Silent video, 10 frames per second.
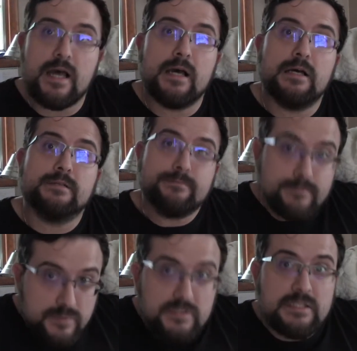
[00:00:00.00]
uh,
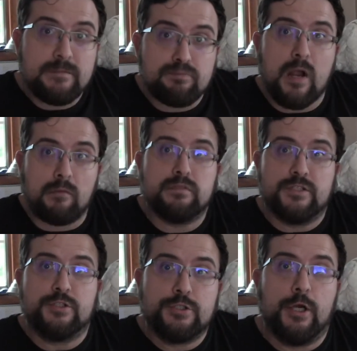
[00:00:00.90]
you probably
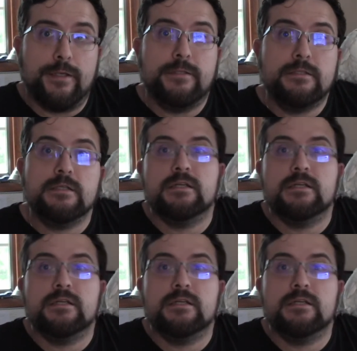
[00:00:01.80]
should.